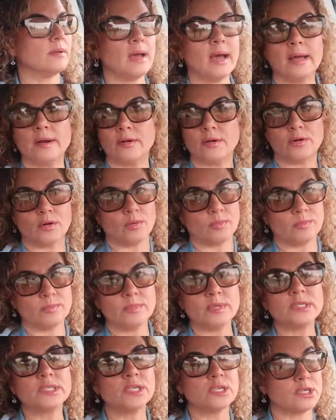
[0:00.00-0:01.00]
I don't know
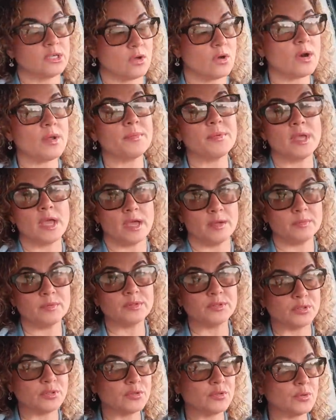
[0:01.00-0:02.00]
if she's gonna be able
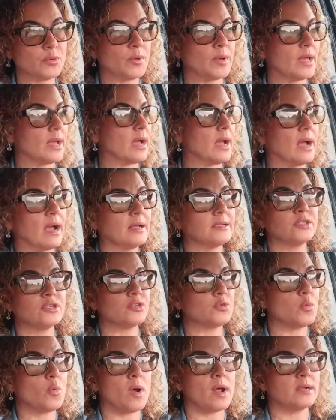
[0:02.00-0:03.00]
to do it. I
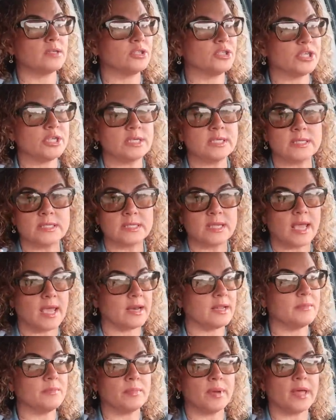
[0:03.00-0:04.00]
just want she's
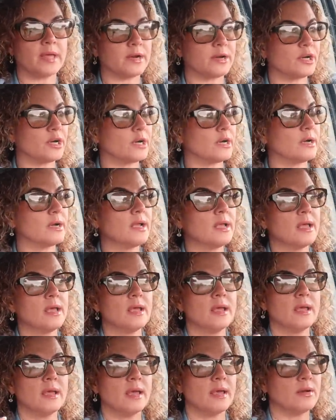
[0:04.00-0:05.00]
getting better
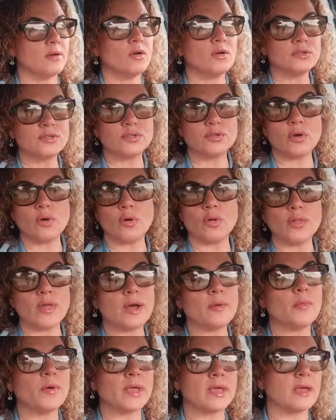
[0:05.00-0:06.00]
and also
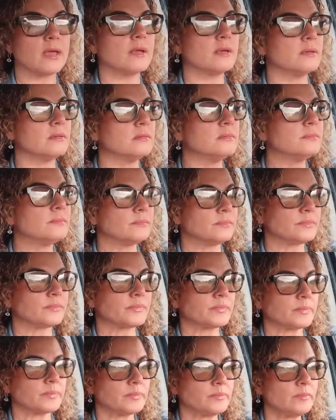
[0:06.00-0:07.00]
that we can
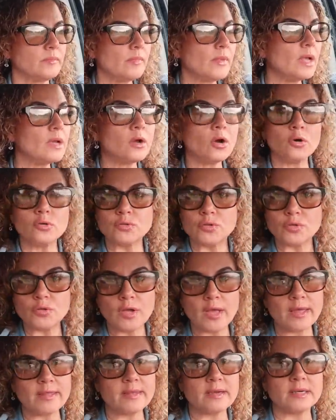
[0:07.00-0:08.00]
go
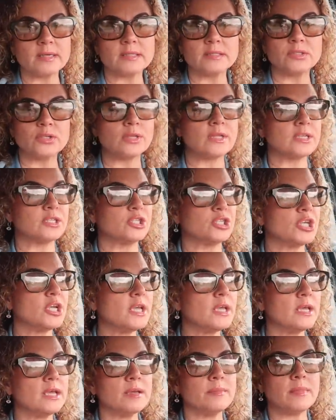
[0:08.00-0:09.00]
together to the
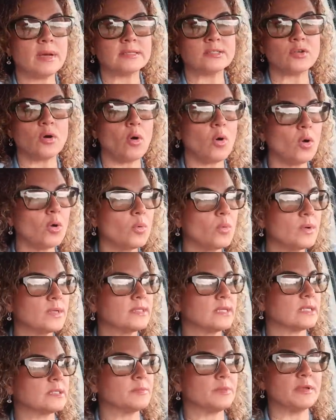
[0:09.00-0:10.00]
gym as
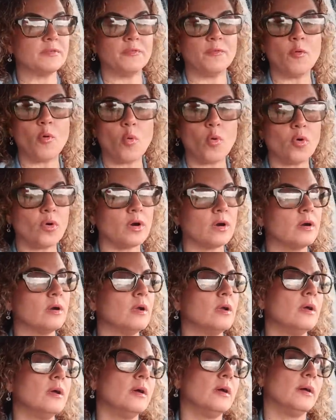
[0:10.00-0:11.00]
always, as before.
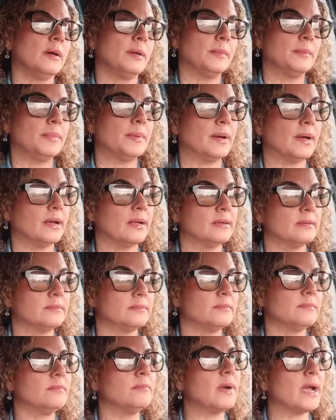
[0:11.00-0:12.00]
But
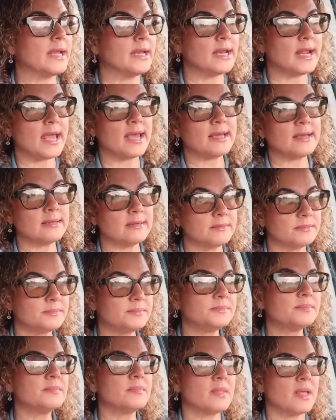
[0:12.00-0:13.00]
my neck
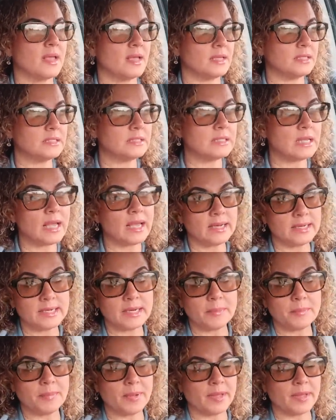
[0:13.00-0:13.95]
is a little